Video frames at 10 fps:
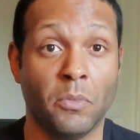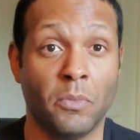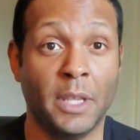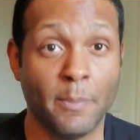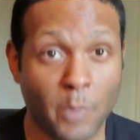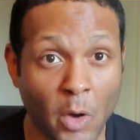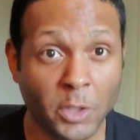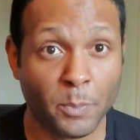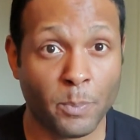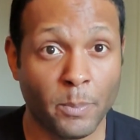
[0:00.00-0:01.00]
the
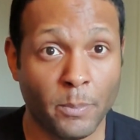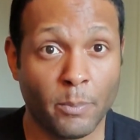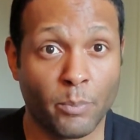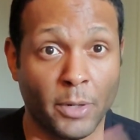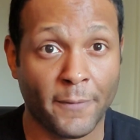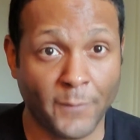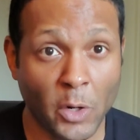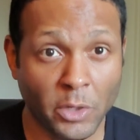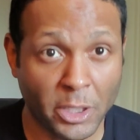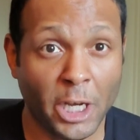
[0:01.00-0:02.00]
most
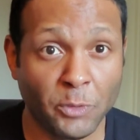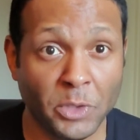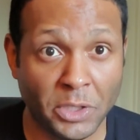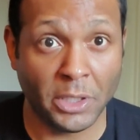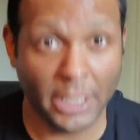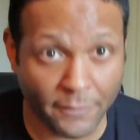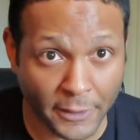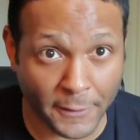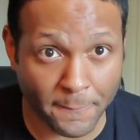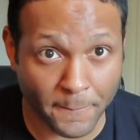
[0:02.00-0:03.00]
preferred country to live
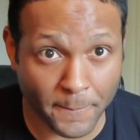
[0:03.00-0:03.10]
in